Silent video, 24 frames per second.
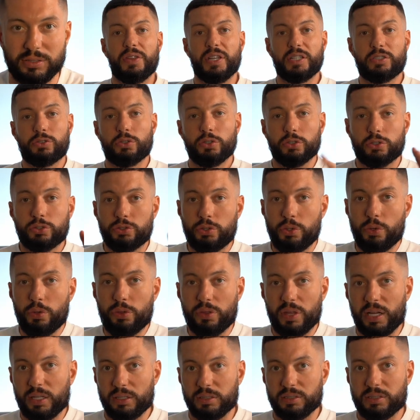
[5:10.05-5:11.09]
This does 2
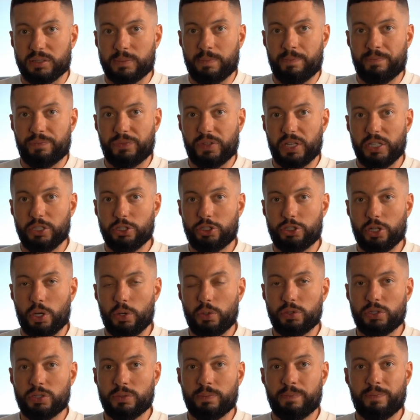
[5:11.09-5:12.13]
things. It
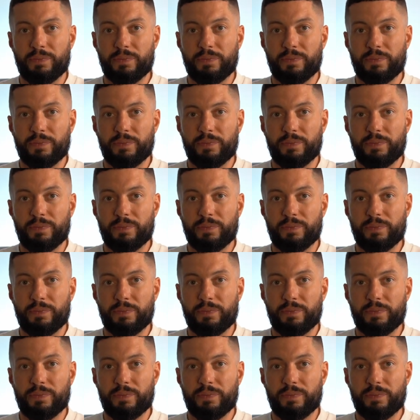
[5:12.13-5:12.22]
shows